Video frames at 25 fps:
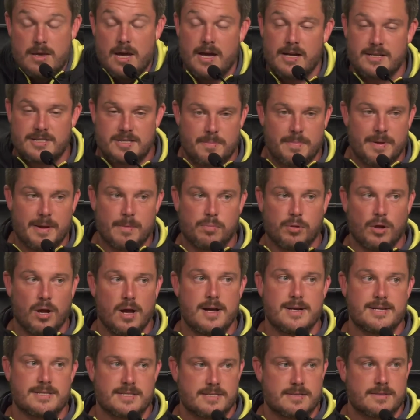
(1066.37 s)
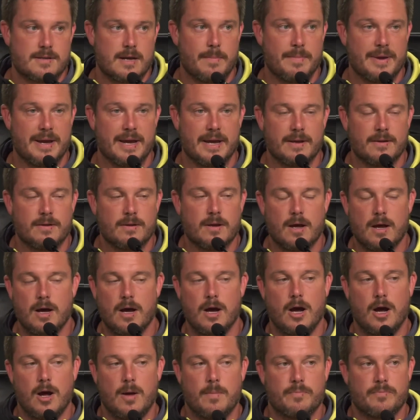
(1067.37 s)
Yeah, it's a big plus. I mean,
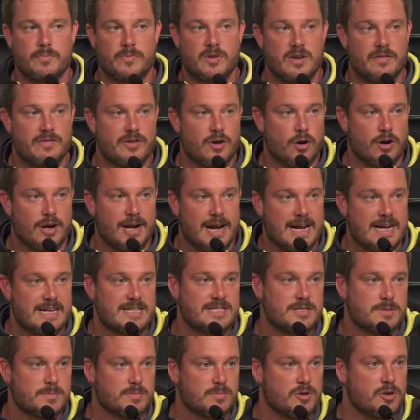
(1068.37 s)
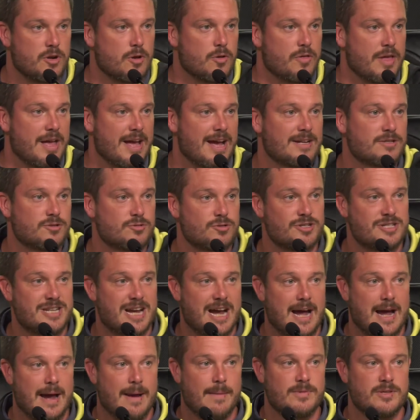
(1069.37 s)
giving our guys, you know, the extra
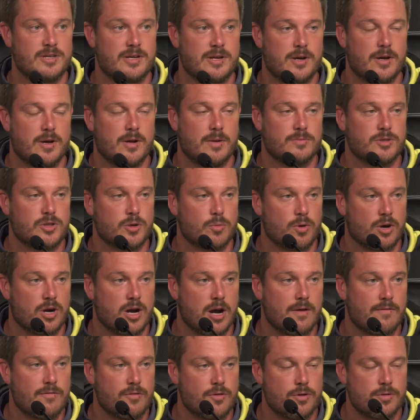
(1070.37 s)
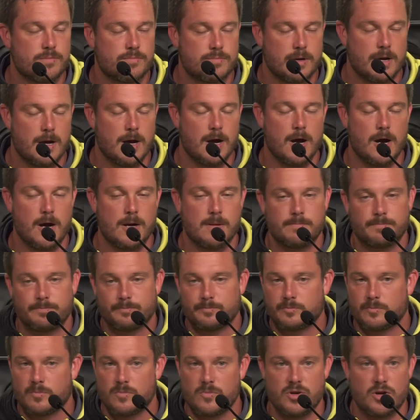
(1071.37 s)
time to recover,
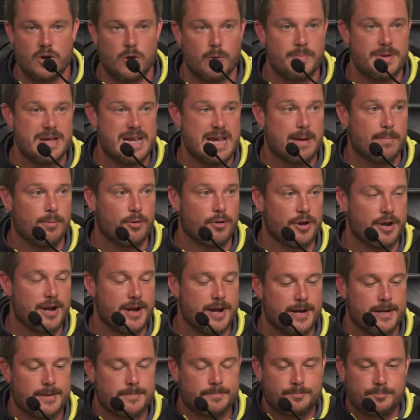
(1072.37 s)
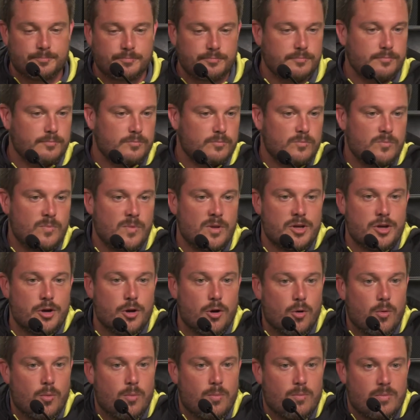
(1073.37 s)
you know, be able to, you
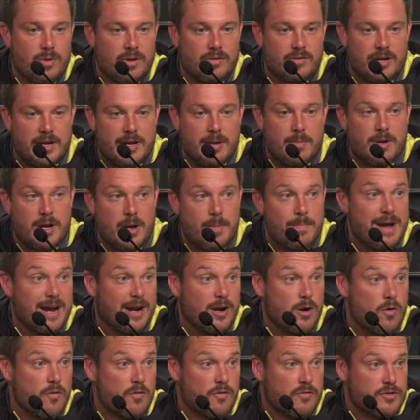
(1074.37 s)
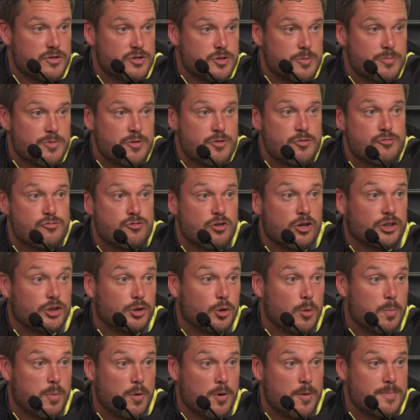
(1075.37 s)
know, come back over for some
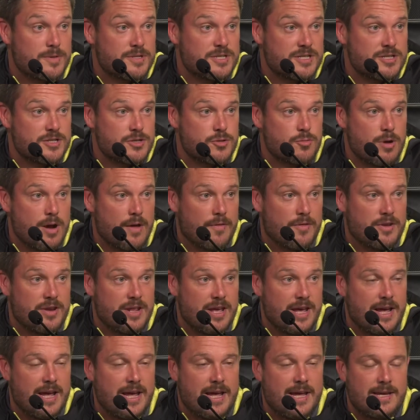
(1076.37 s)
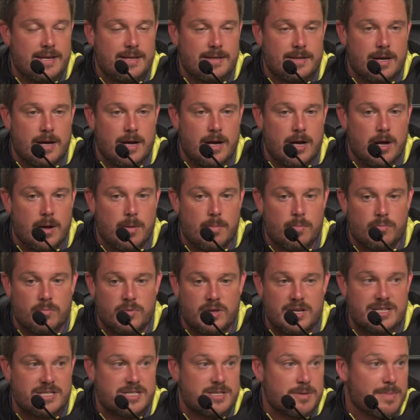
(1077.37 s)
nutritional purposes throughout the day,
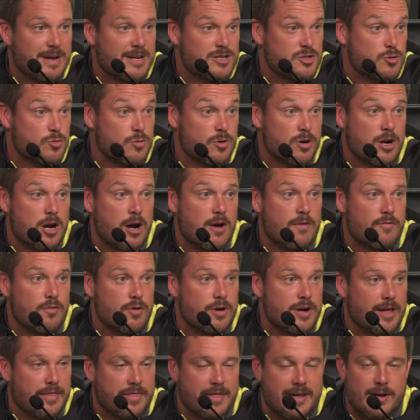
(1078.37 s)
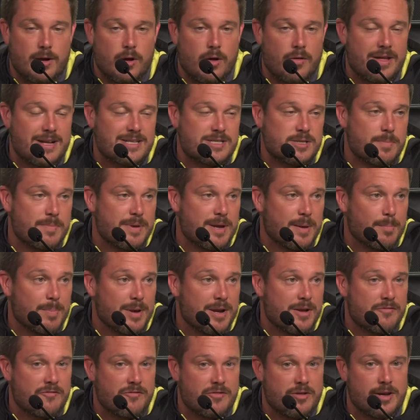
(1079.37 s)
get some extra recovery. I think all that's a big
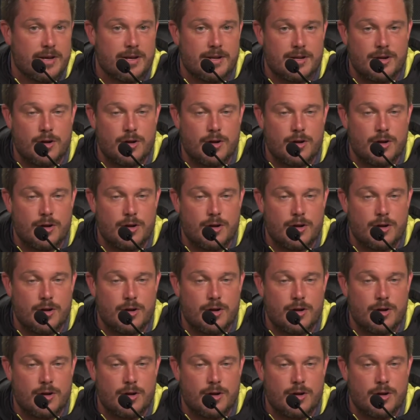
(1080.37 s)
benefit.